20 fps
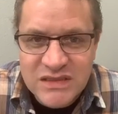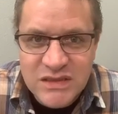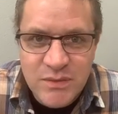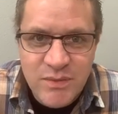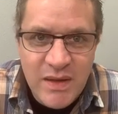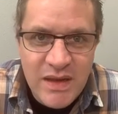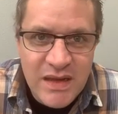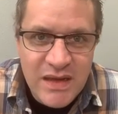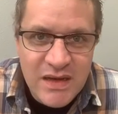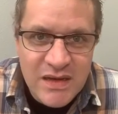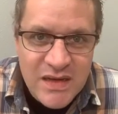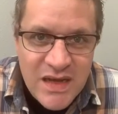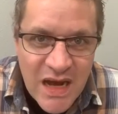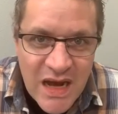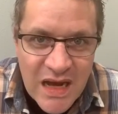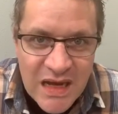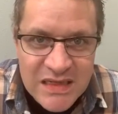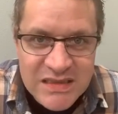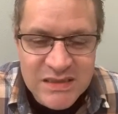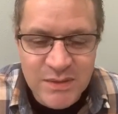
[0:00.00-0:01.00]
to pagan
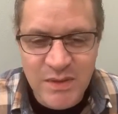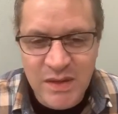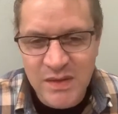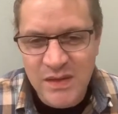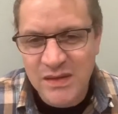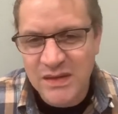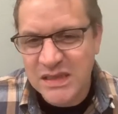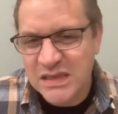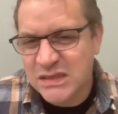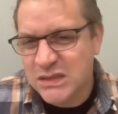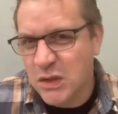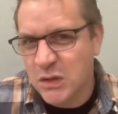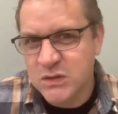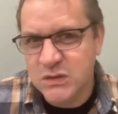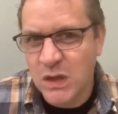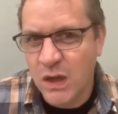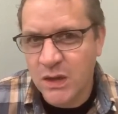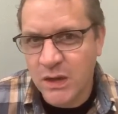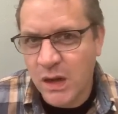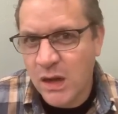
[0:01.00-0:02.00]
gods. I mean, the list goes
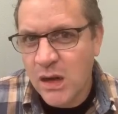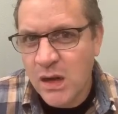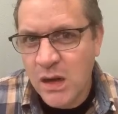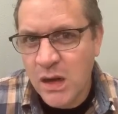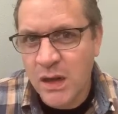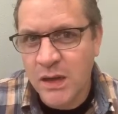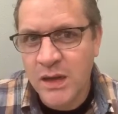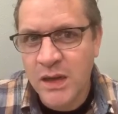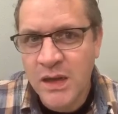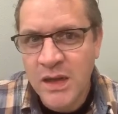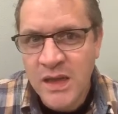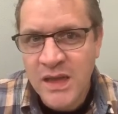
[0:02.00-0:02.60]
on and on.